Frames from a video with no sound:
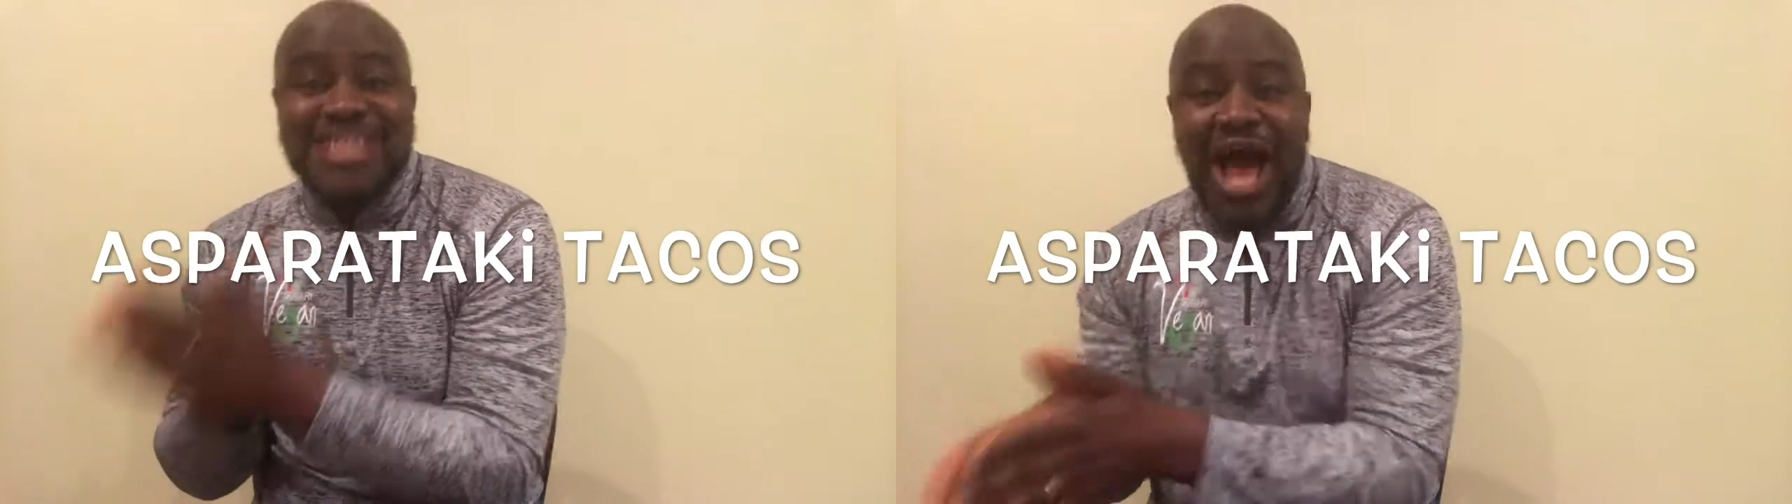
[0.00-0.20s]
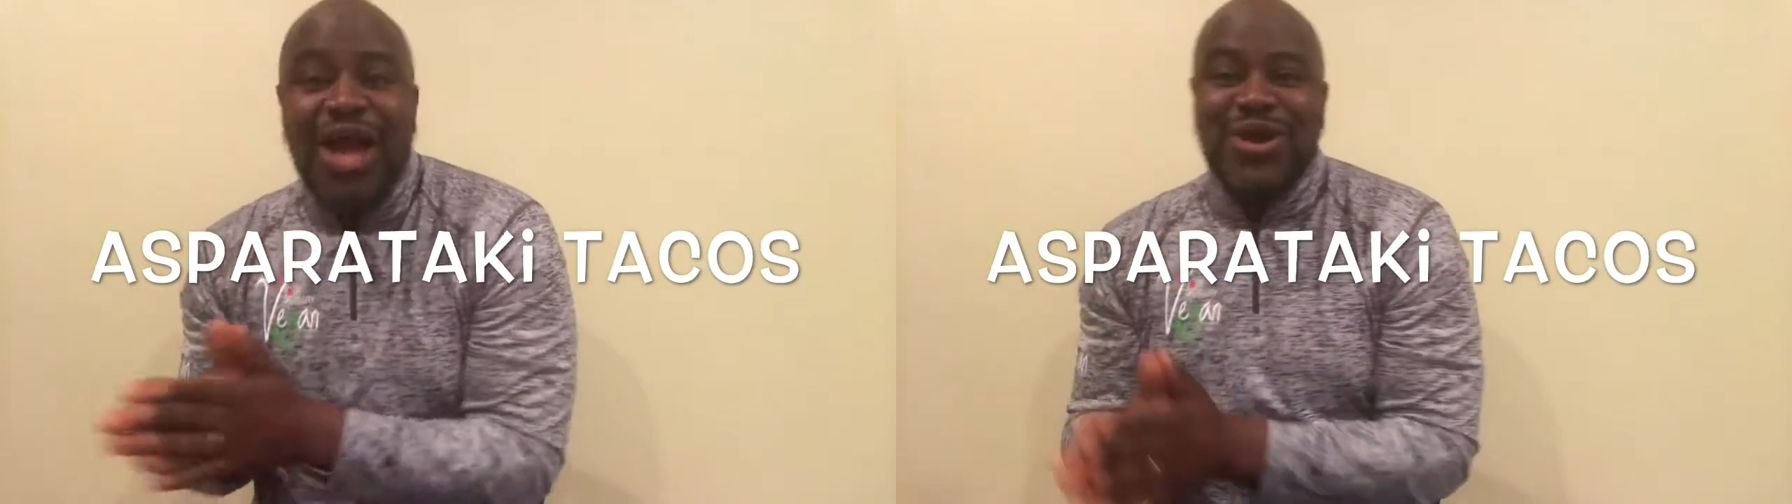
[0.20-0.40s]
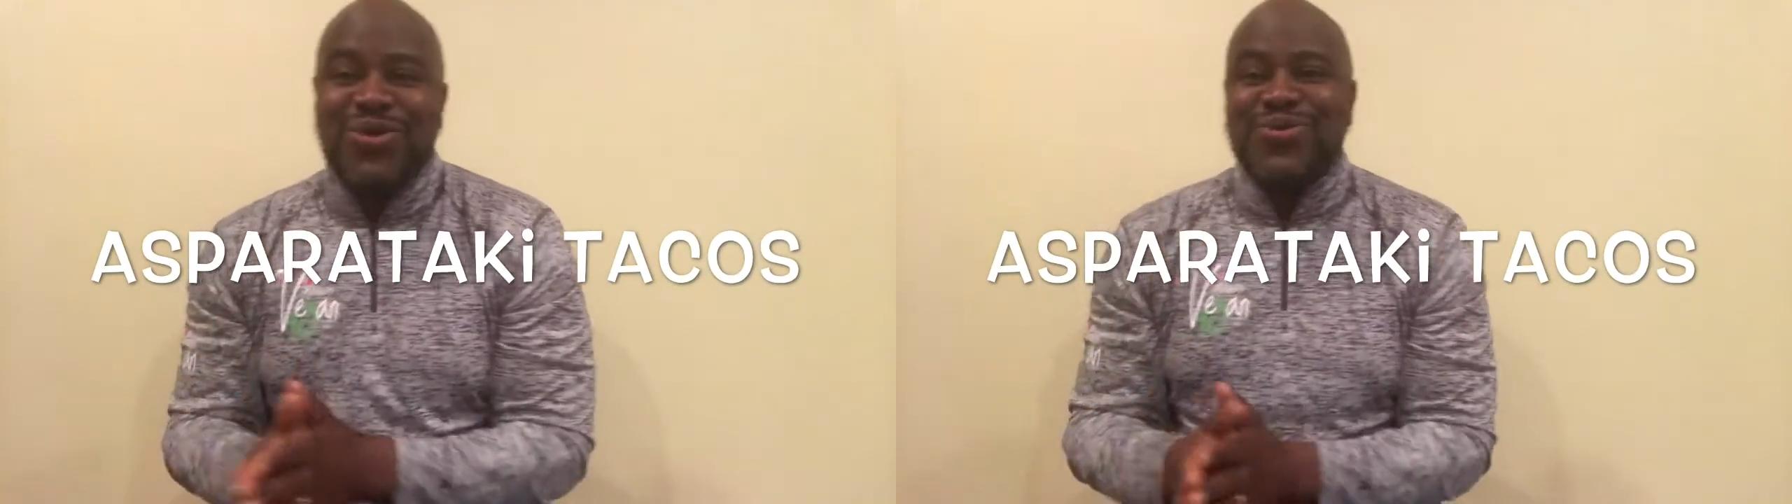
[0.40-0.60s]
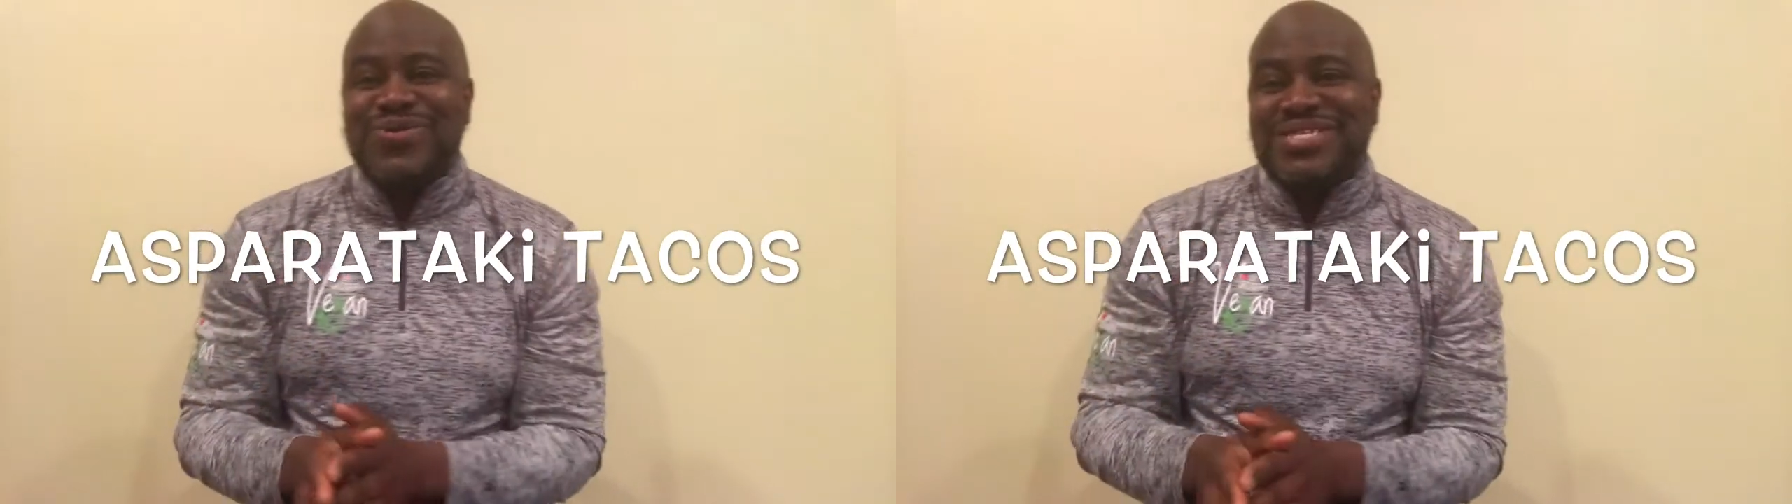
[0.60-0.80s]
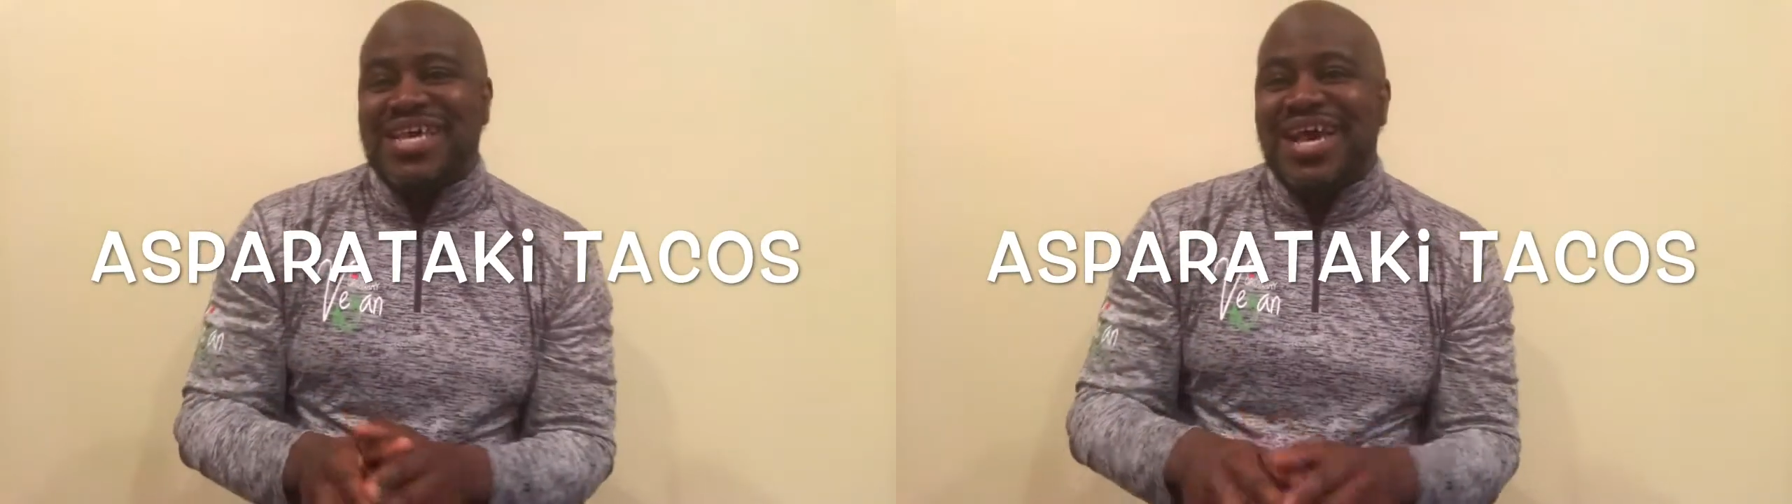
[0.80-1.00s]

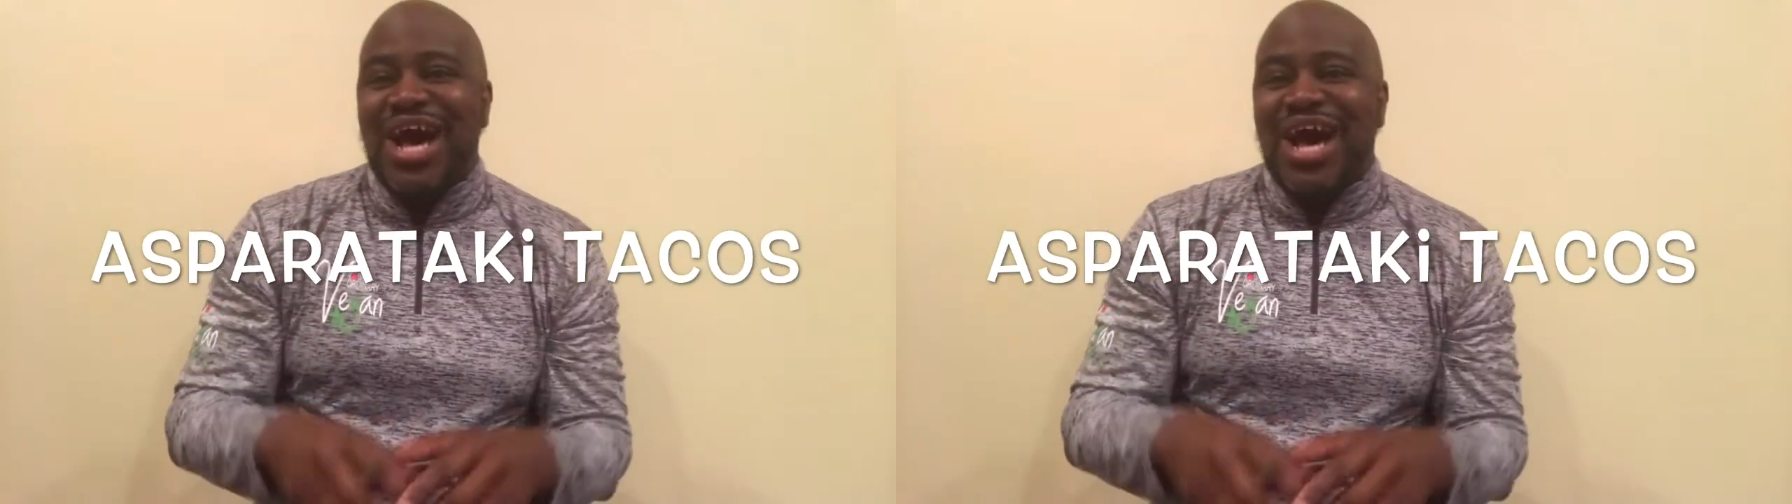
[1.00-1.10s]
Tacos.